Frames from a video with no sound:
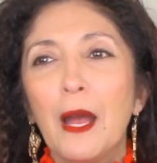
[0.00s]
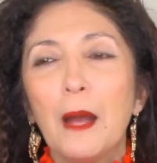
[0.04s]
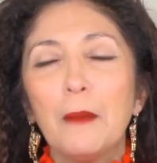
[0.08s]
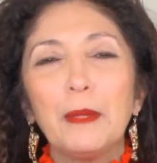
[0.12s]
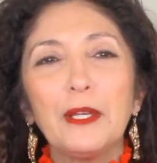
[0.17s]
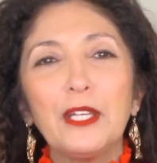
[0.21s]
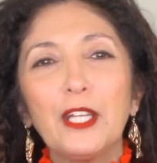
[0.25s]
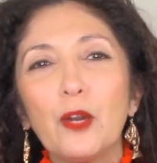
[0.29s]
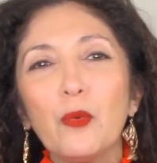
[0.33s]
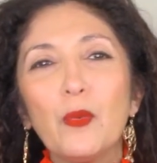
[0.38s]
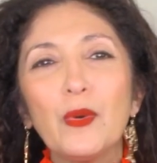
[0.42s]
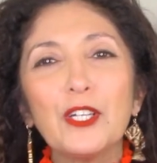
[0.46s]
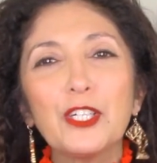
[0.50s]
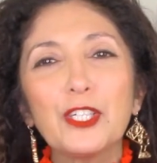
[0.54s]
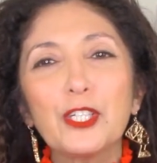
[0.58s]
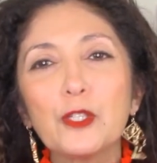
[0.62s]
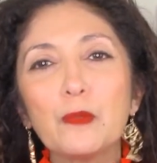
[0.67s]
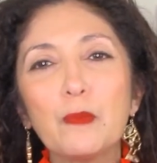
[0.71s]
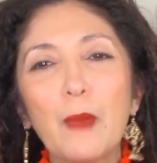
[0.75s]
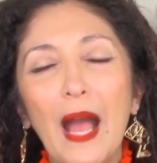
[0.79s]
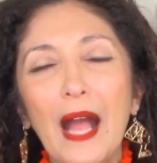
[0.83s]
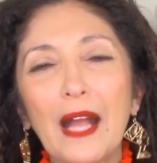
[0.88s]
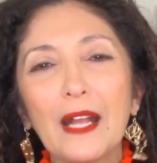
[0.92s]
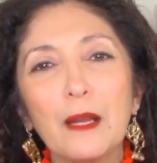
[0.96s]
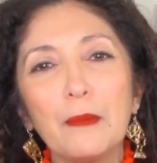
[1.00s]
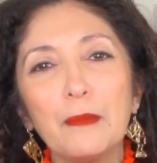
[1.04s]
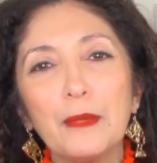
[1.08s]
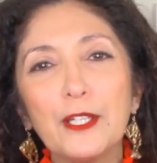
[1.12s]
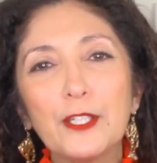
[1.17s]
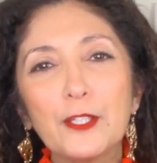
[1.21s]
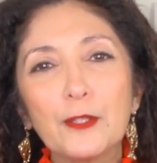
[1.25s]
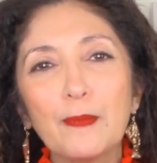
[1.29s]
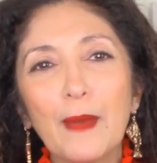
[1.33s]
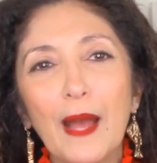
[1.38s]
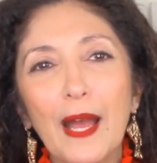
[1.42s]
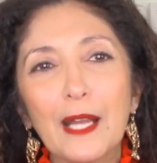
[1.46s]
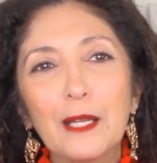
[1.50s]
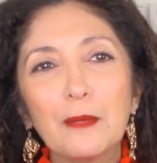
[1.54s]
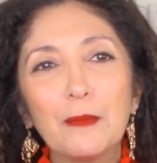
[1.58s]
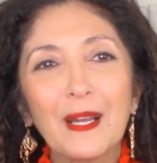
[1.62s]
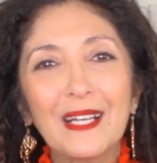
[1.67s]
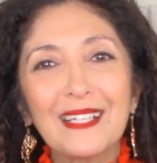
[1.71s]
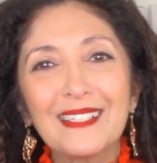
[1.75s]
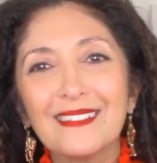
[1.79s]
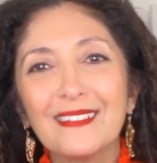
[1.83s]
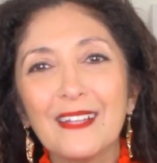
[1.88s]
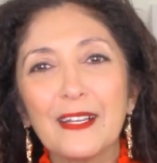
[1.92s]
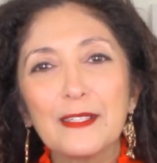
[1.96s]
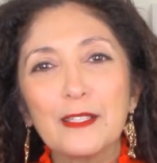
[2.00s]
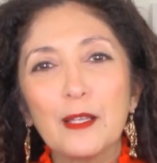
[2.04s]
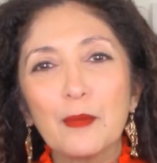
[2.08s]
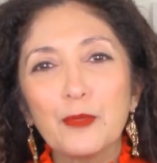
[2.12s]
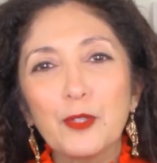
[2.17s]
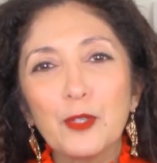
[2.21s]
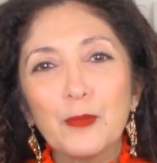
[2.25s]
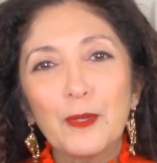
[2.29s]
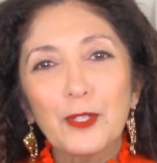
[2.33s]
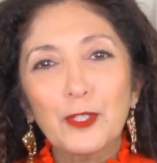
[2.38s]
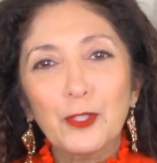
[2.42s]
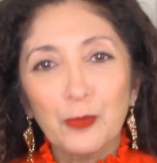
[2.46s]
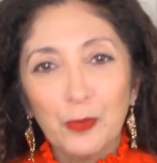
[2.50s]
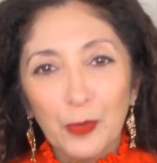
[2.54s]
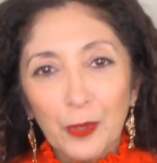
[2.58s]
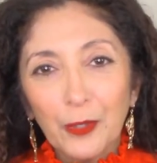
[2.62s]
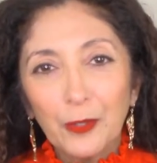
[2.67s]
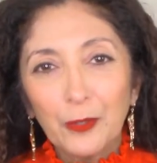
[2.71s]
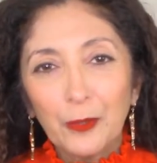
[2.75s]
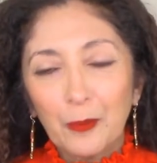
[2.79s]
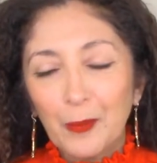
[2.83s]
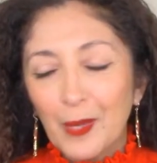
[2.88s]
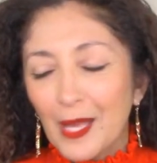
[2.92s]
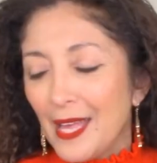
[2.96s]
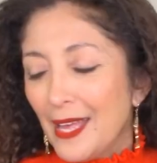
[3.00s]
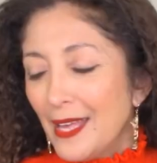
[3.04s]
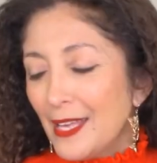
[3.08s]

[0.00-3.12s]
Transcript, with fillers: but you don't wanna just pack a beach bag because it takes up too much room.